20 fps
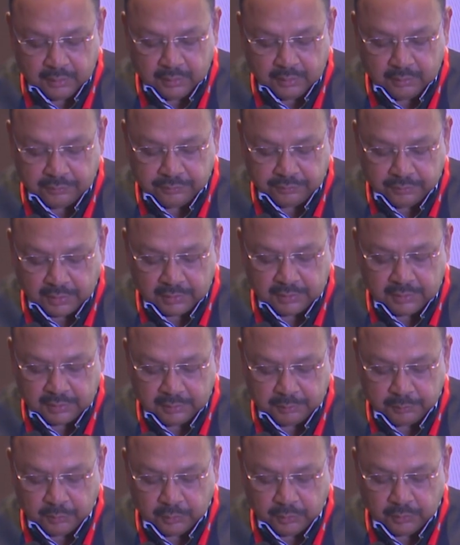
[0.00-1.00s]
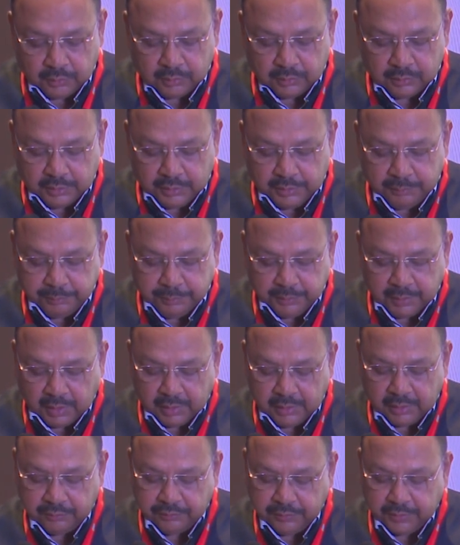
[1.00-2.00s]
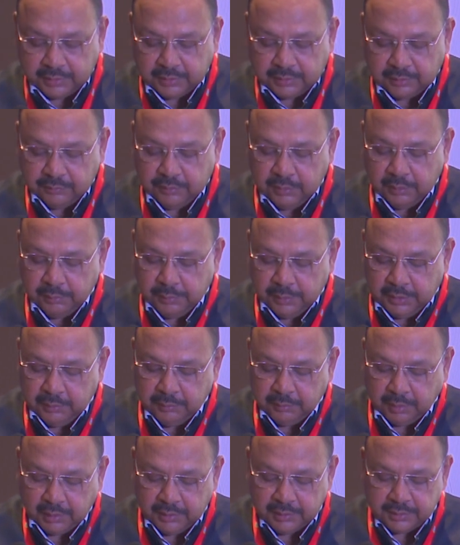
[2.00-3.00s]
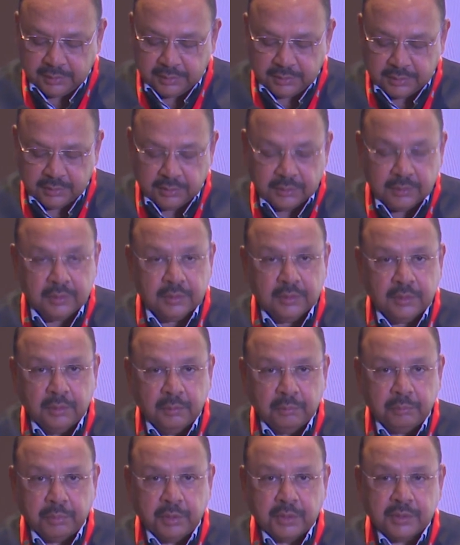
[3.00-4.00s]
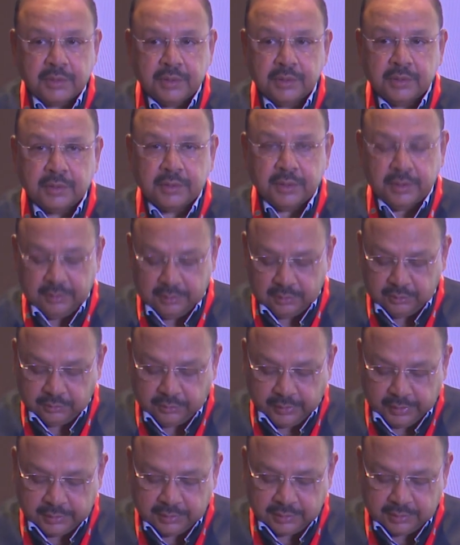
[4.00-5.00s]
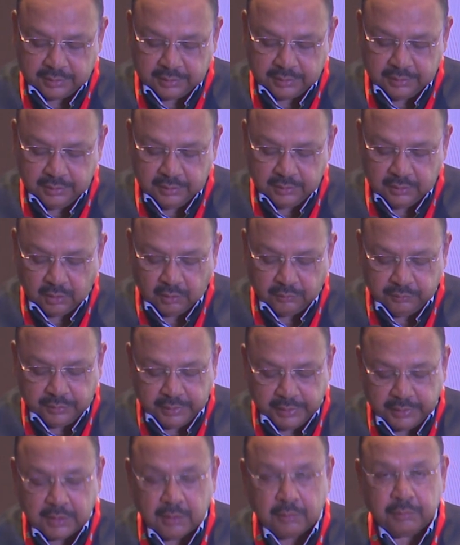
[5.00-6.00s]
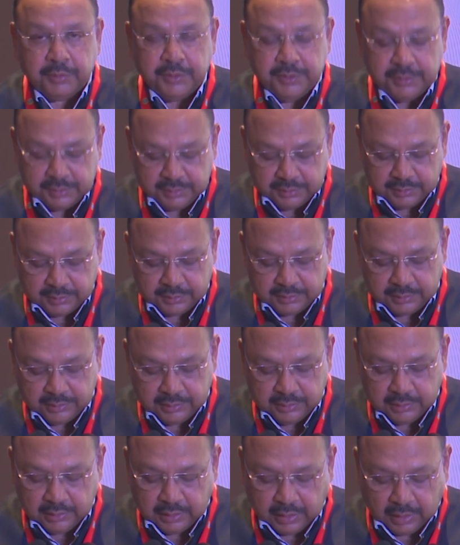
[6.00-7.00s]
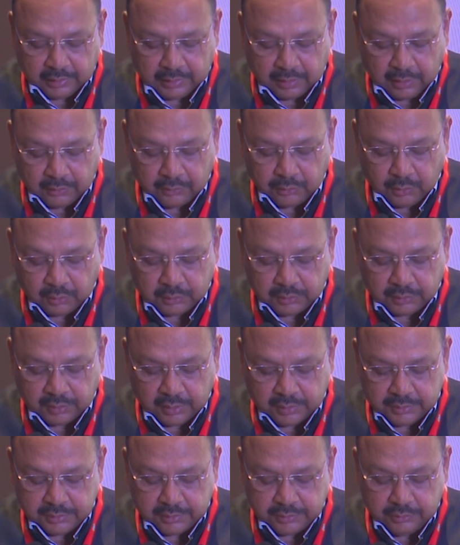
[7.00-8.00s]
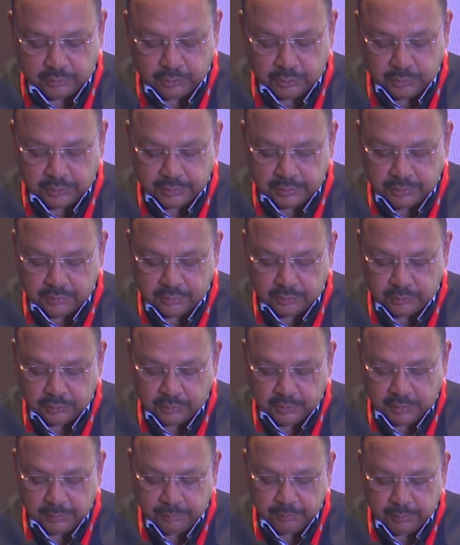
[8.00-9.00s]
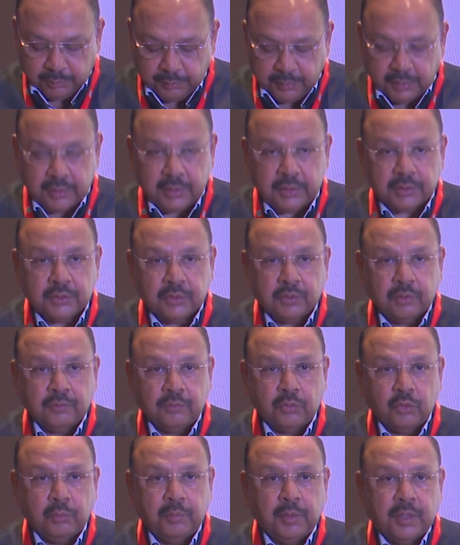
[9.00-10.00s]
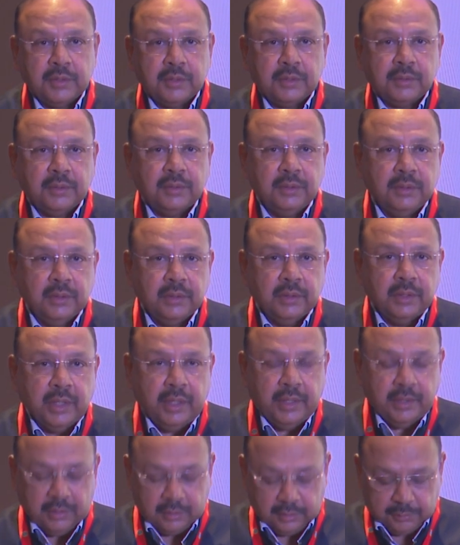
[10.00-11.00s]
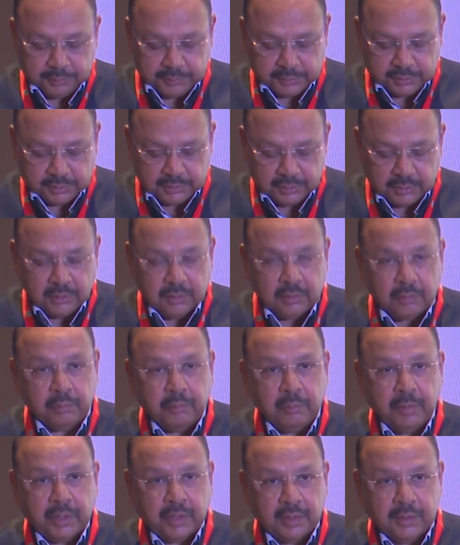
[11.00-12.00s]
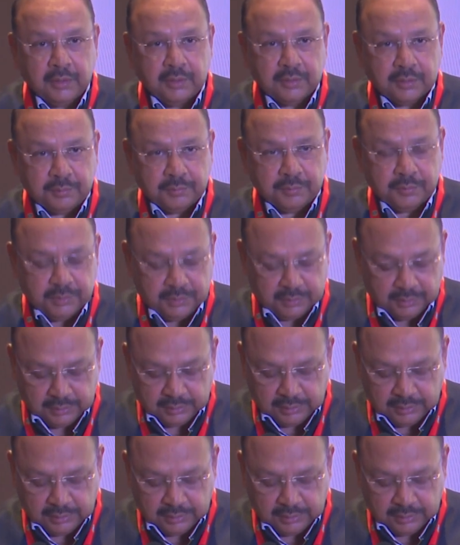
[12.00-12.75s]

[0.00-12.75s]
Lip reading: Furthermore, DPI effectively minimizes persistent threats of data breaches and unauthorized intrusions through the implementation of robust encryption mechanisms.